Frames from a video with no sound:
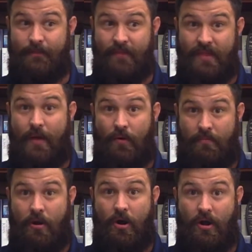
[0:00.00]
that were
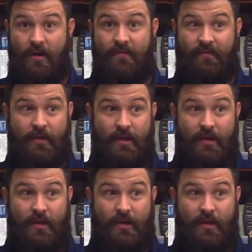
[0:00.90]
part of